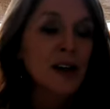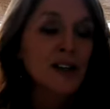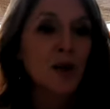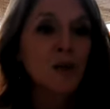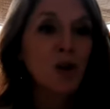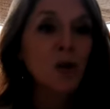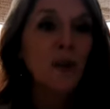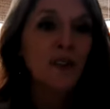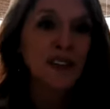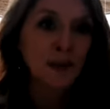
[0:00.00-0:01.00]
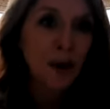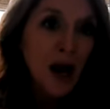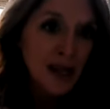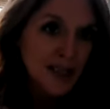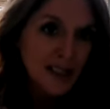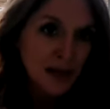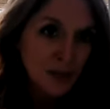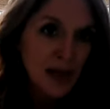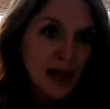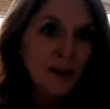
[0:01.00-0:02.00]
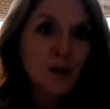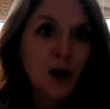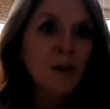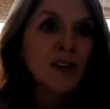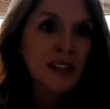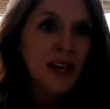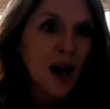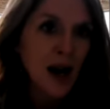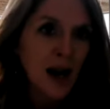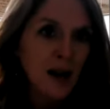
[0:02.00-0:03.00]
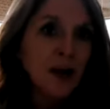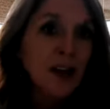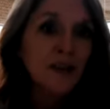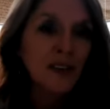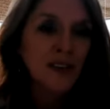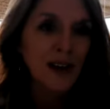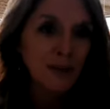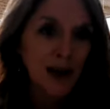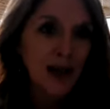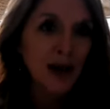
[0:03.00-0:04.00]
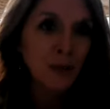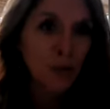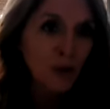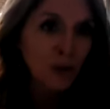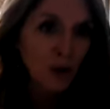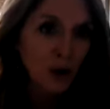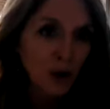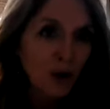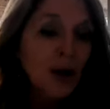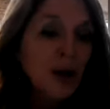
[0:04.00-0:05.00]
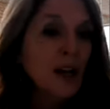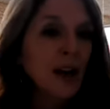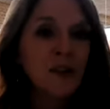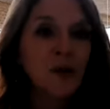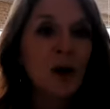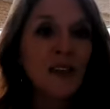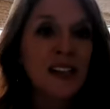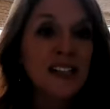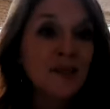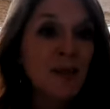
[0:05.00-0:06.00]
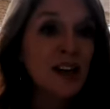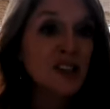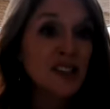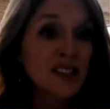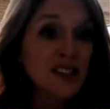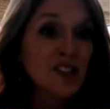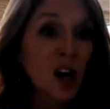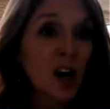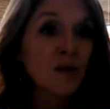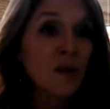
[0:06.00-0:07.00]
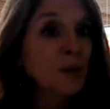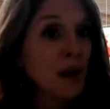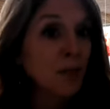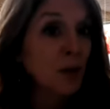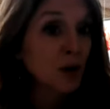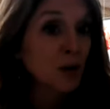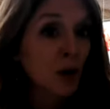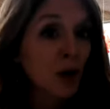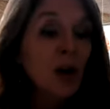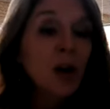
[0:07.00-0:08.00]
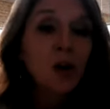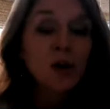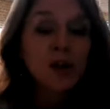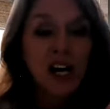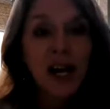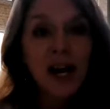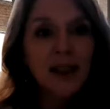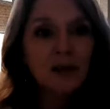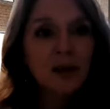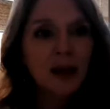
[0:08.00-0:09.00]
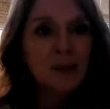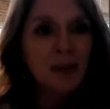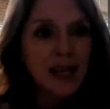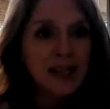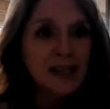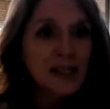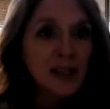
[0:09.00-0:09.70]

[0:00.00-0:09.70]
So if you want the deposit to be from the time that they make approval, if you want the inspections to start from the approval, which I highly recommend